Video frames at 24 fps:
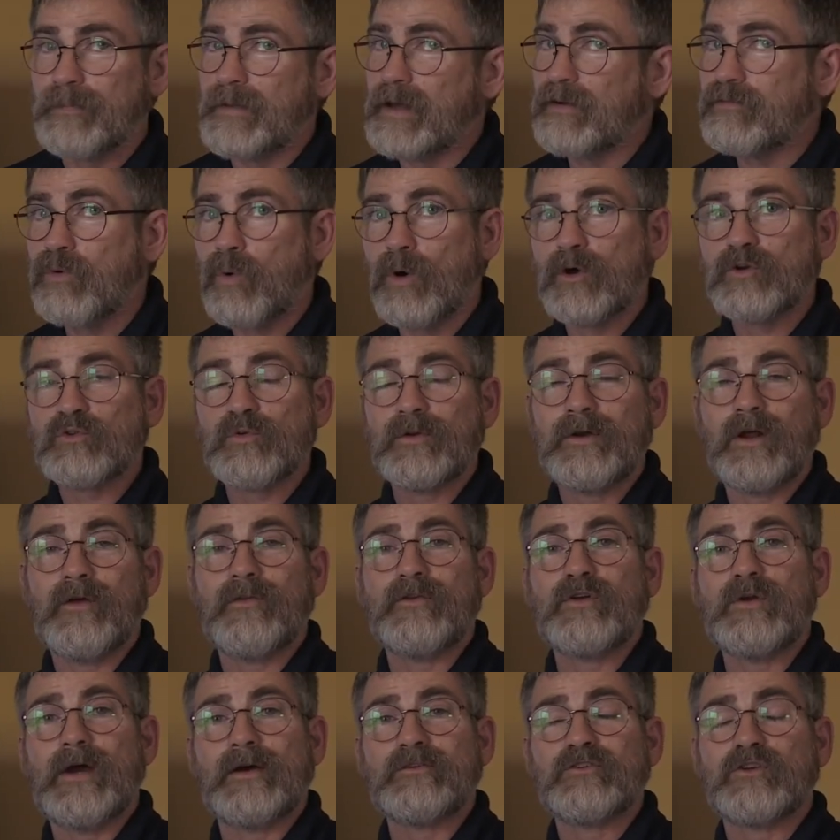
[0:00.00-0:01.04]
Now, of course, we know
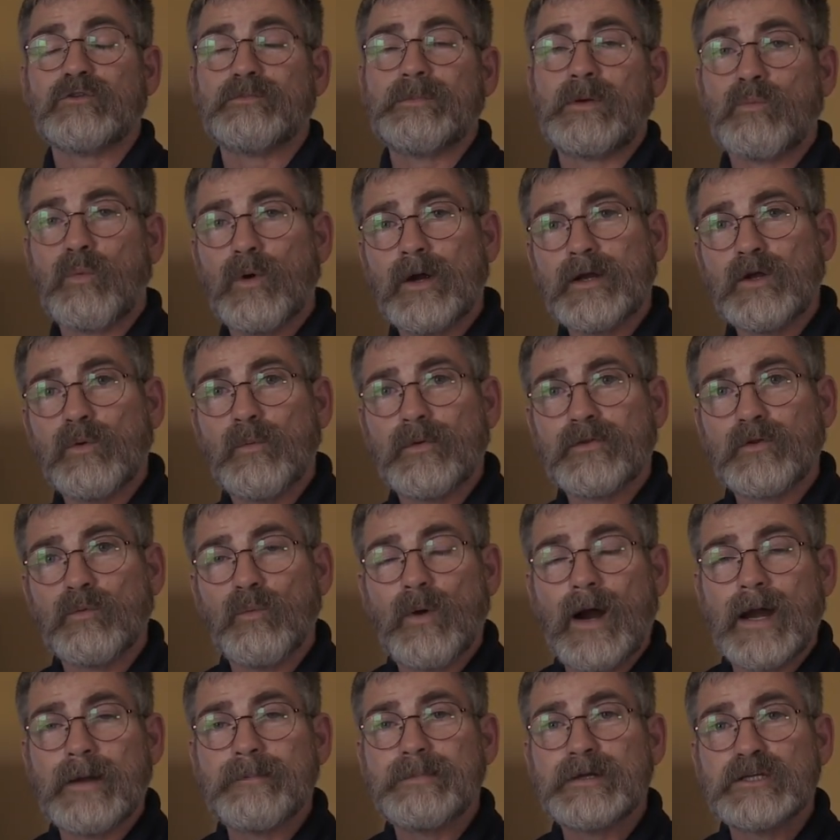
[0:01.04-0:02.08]
the U.S. has been working with the
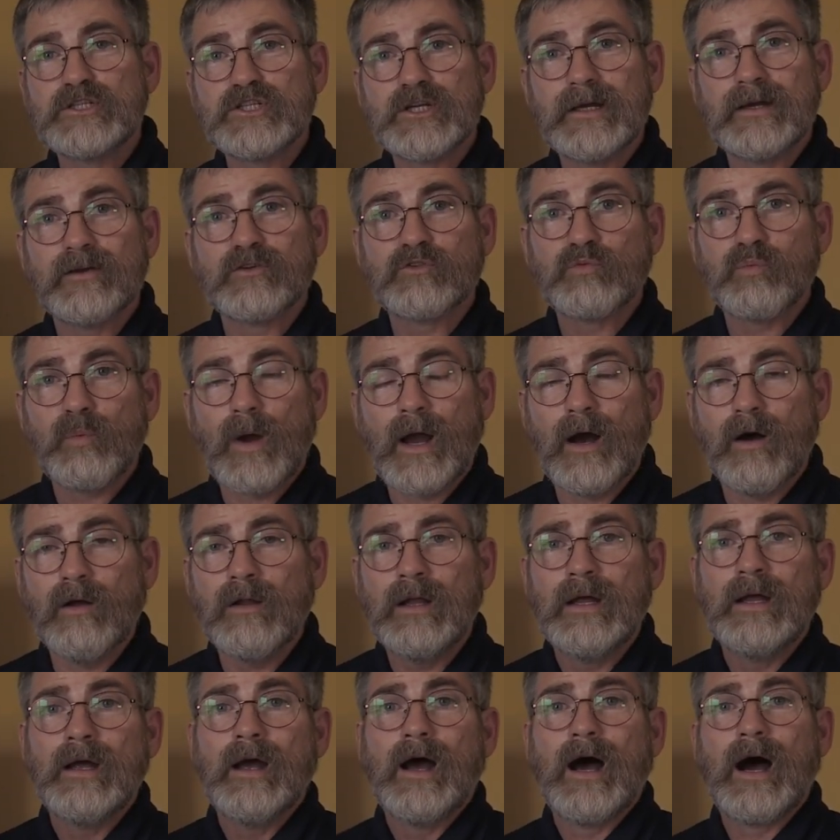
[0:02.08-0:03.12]
YPG as
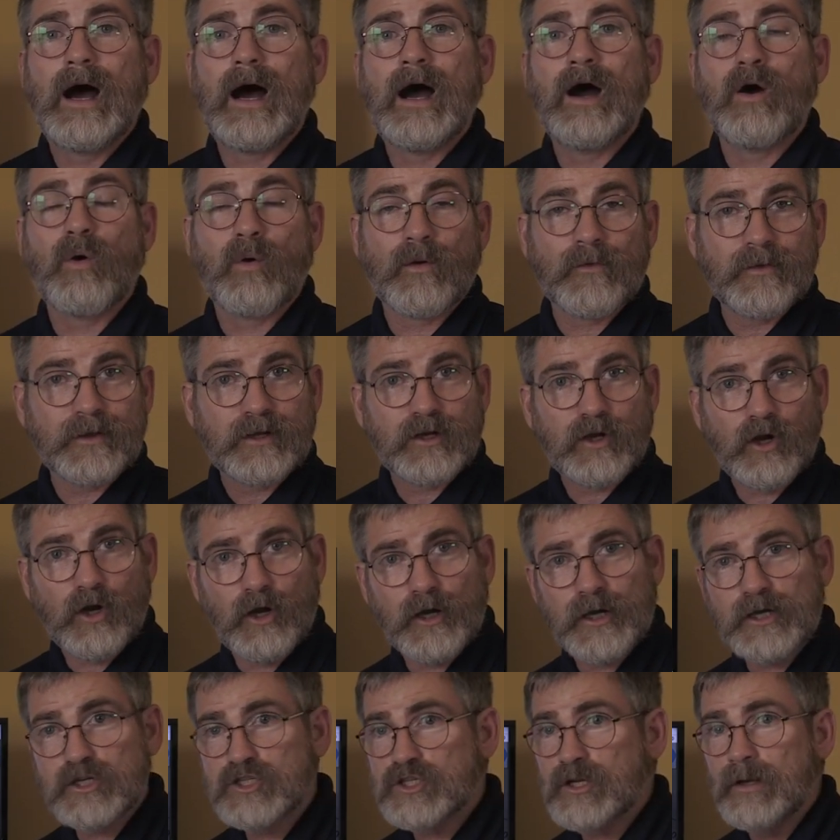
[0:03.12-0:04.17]
well, uh, or the
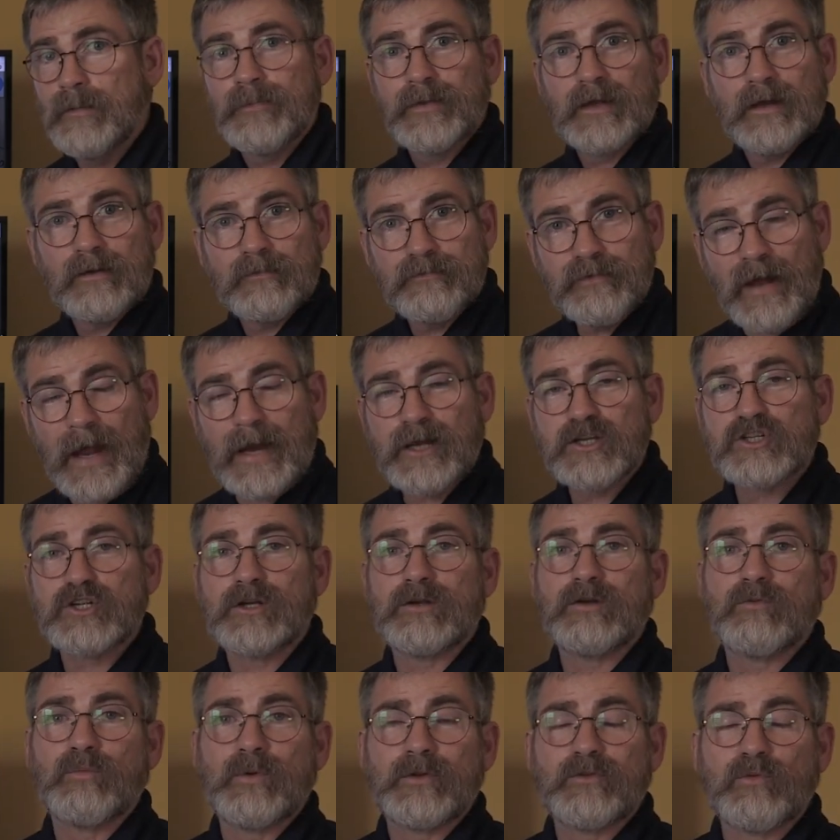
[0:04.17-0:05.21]
Kurdish
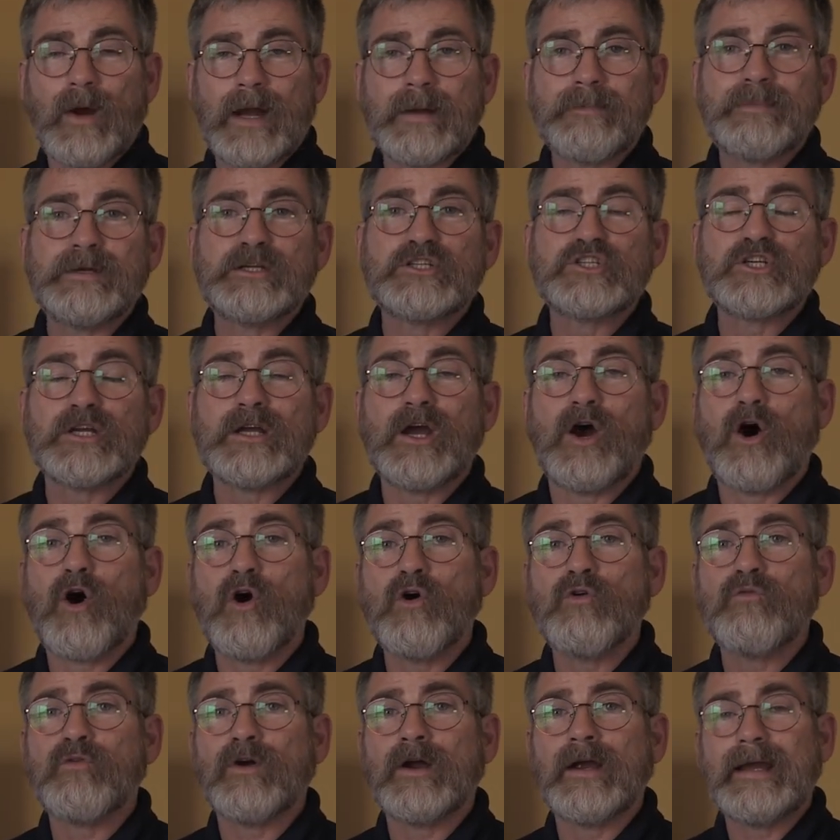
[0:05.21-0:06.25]
faction with YPG
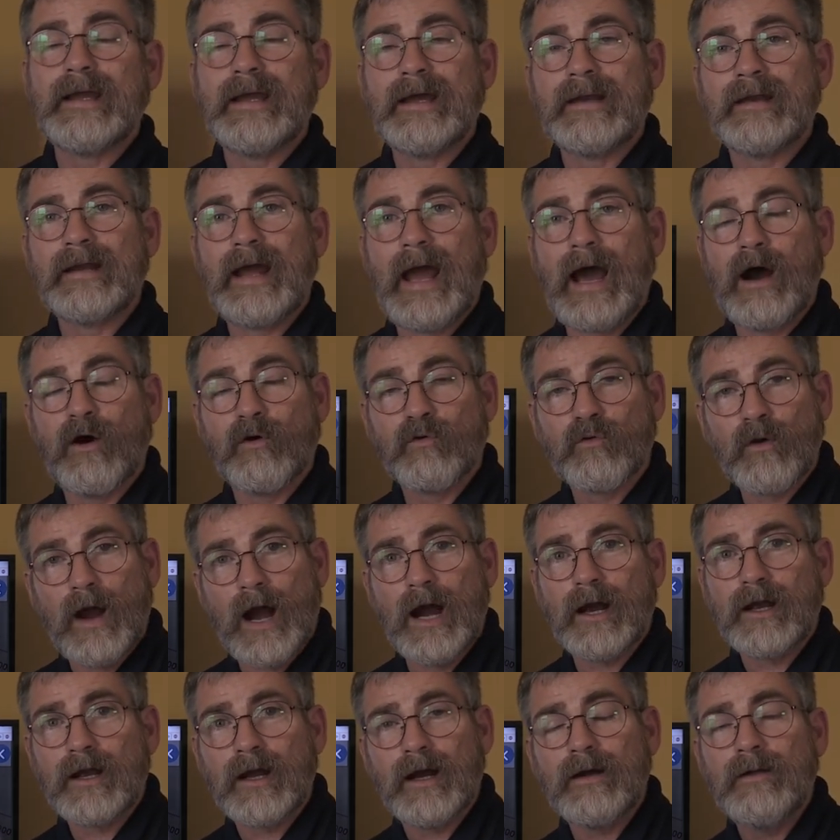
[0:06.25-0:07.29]
over in Al
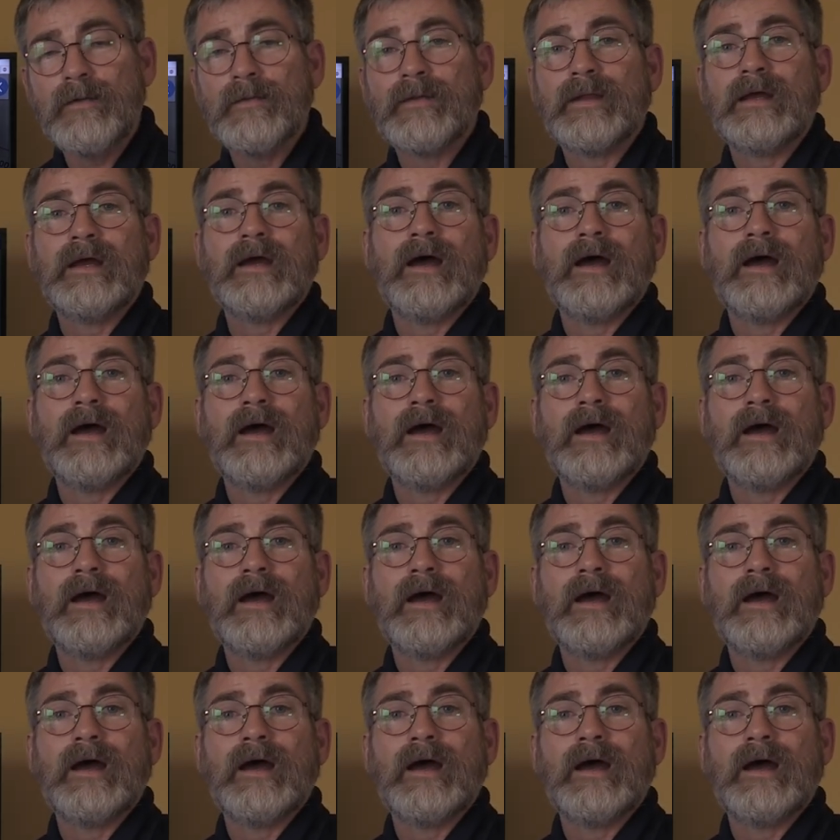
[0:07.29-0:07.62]
Raqqa.